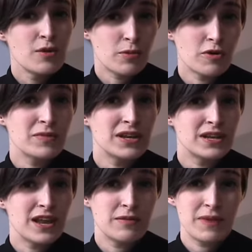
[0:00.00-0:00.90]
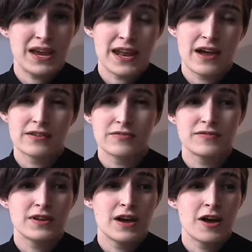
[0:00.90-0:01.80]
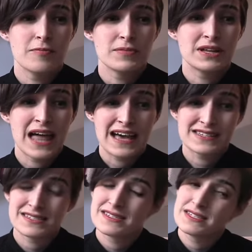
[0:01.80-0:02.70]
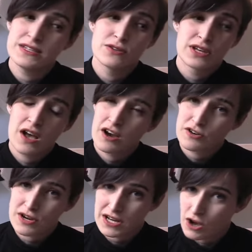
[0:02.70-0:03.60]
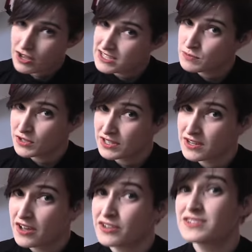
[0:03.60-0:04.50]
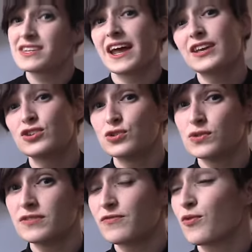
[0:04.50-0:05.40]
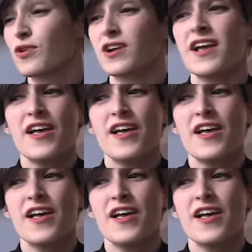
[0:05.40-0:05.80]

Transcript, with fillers: permanent and made out of um, glass and steel and concrete and cost a million dollars, that I could do it for